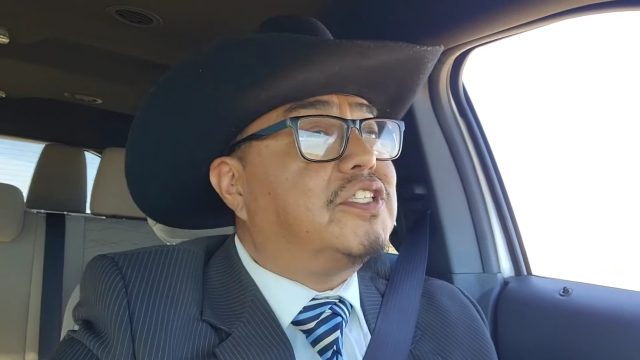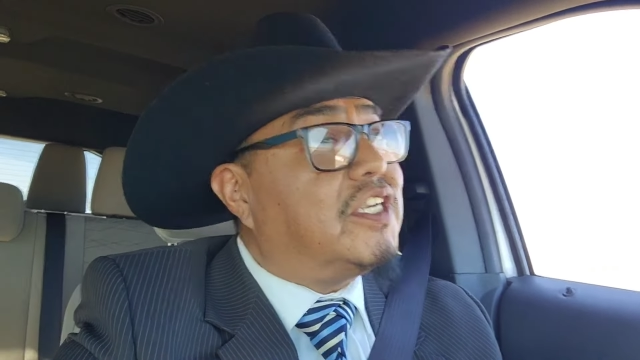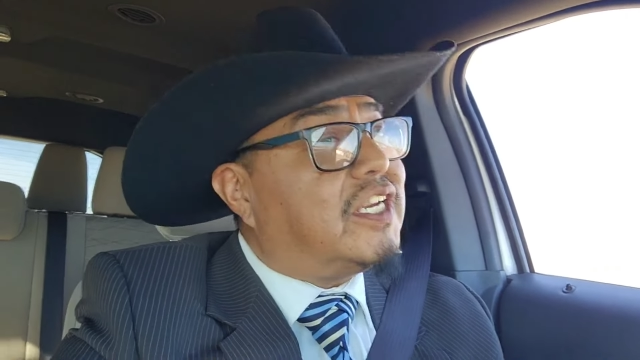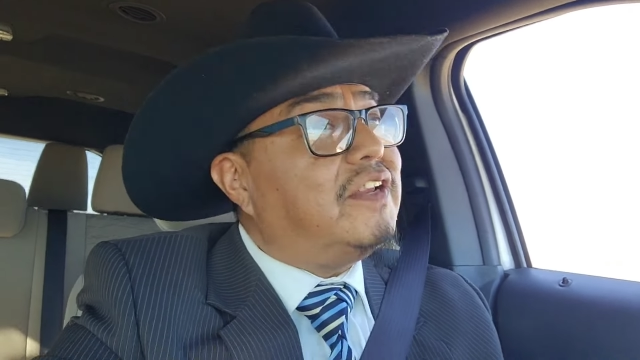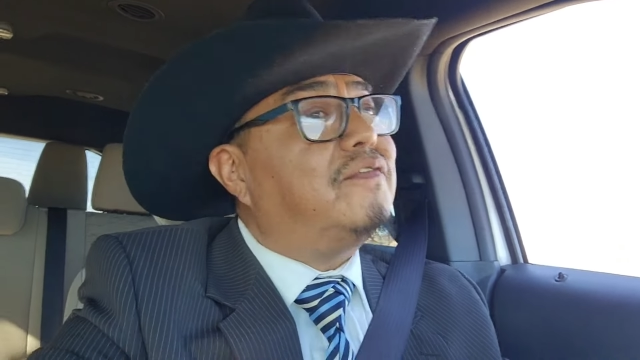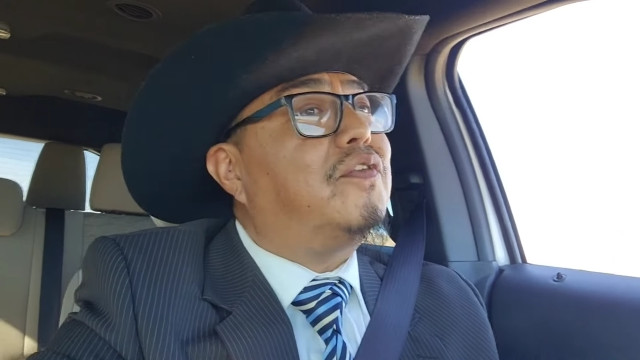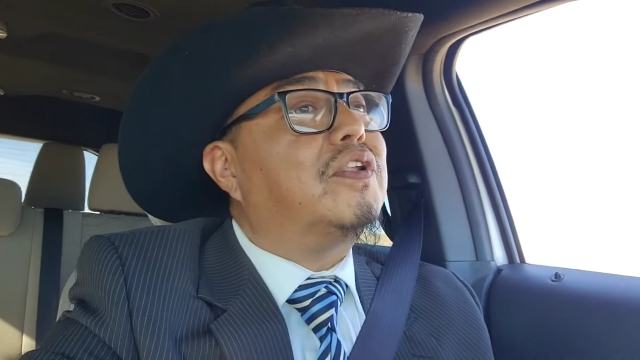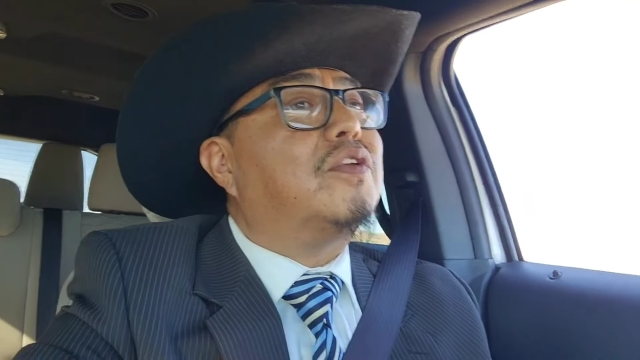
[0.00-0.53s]

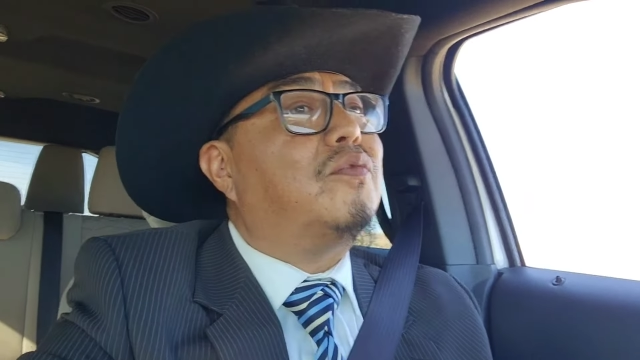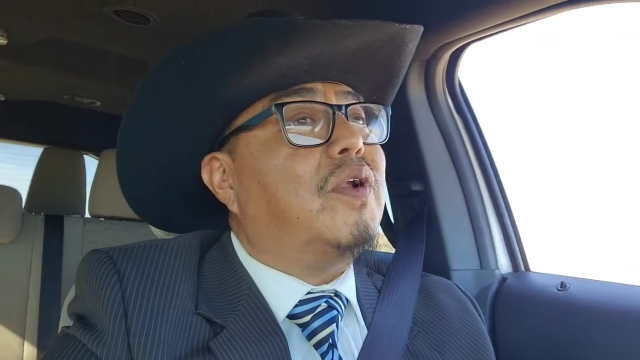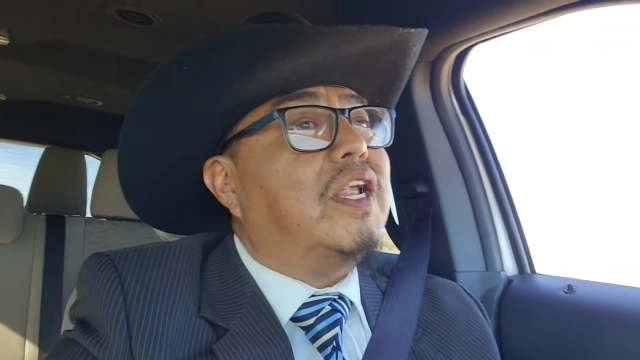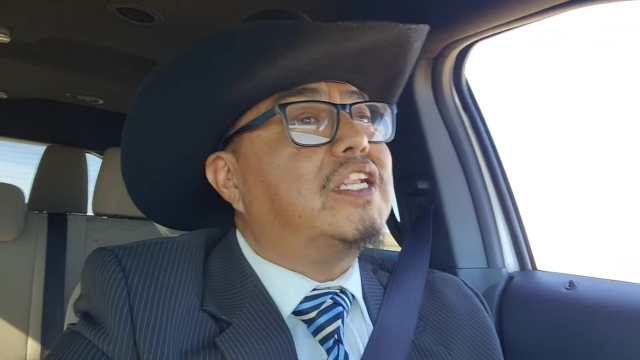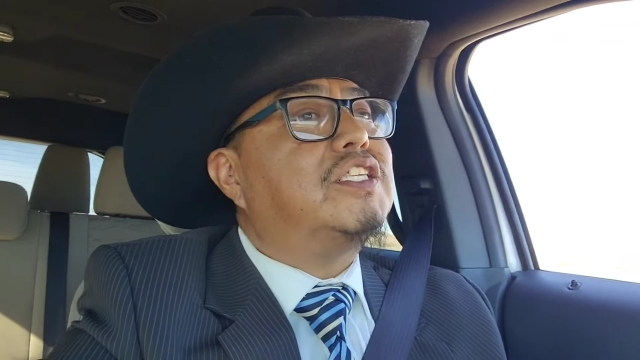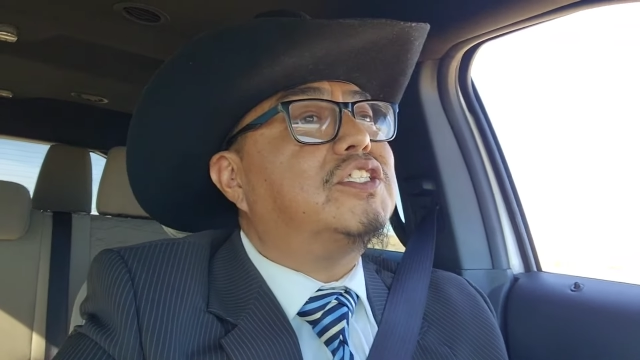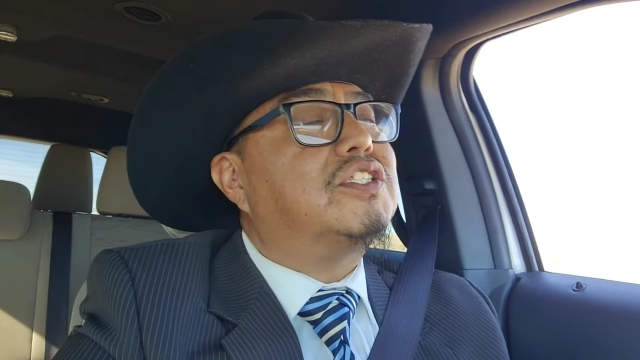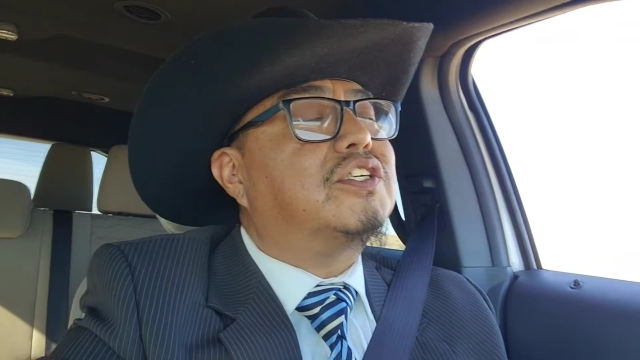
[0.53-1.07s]
looking for the
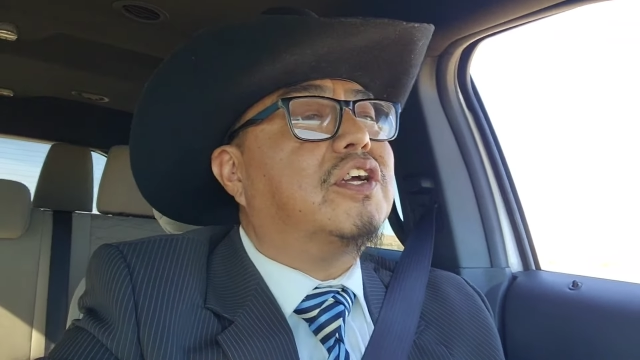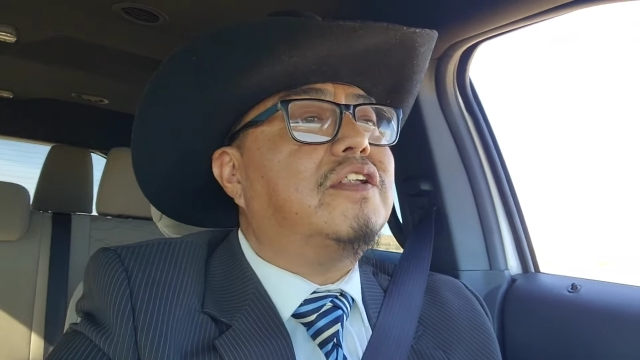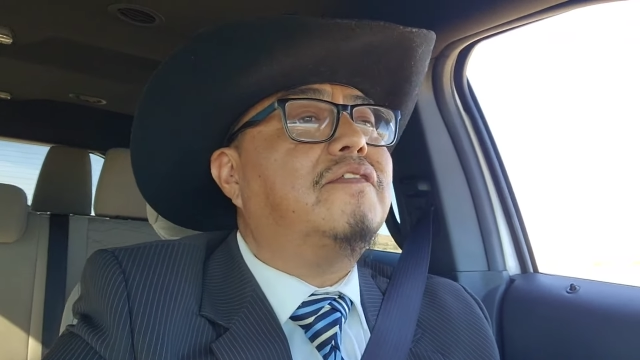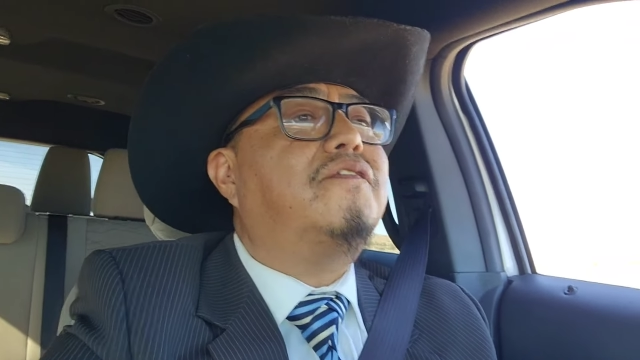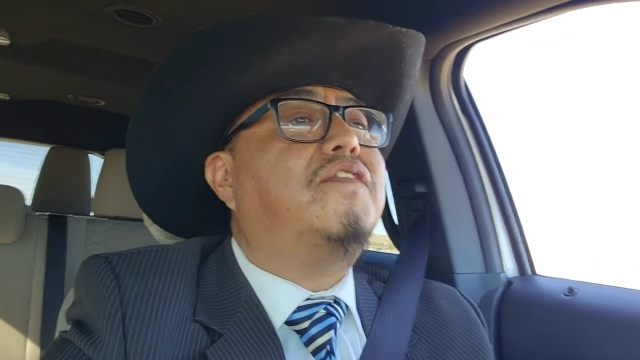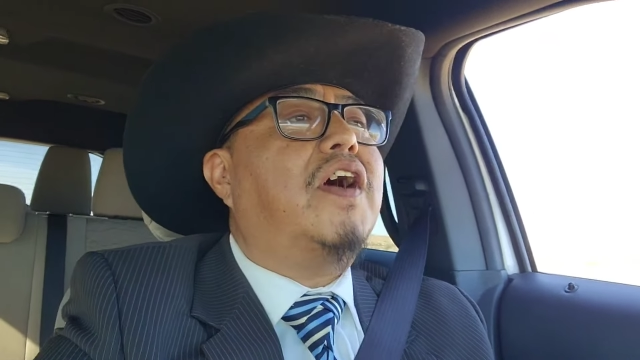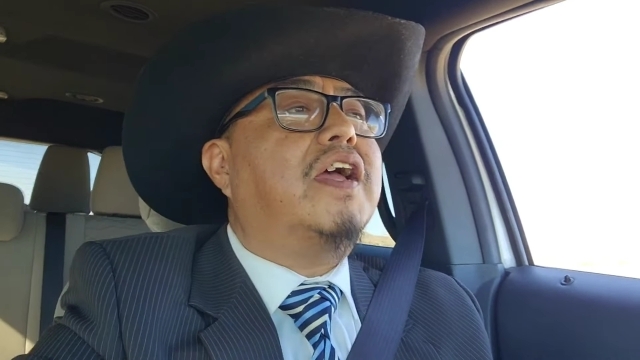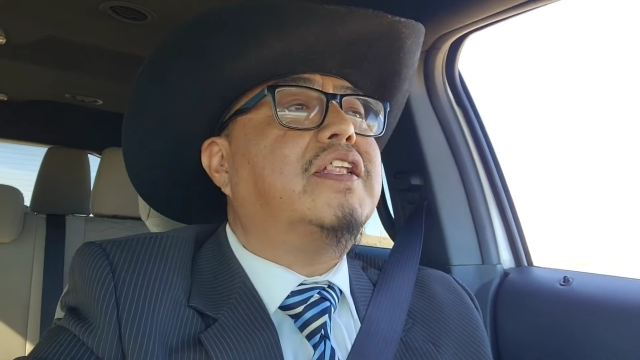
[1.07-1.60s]
wrench, couldn't
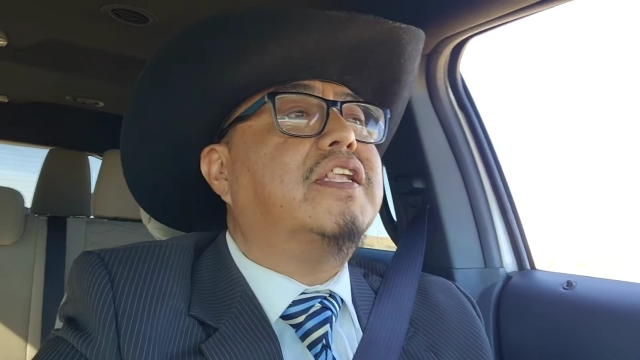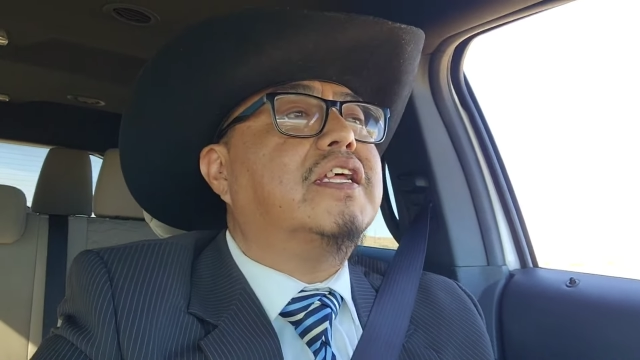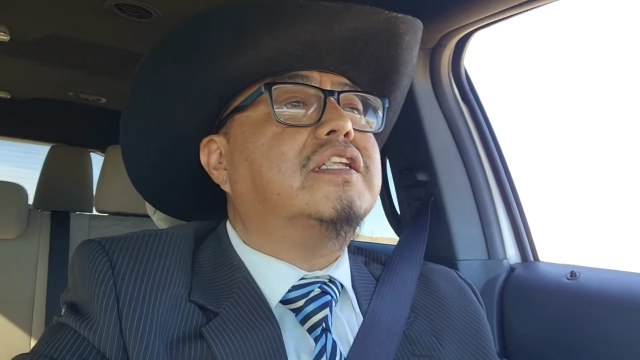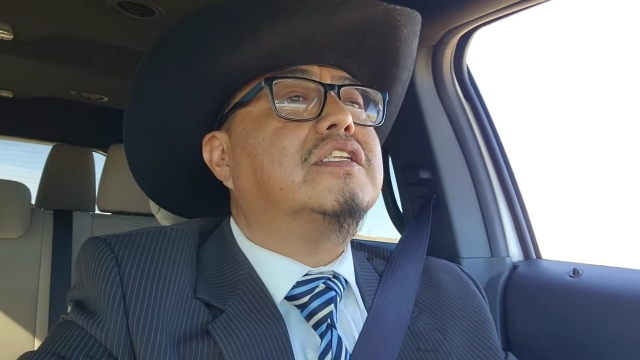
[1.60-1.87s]
find it,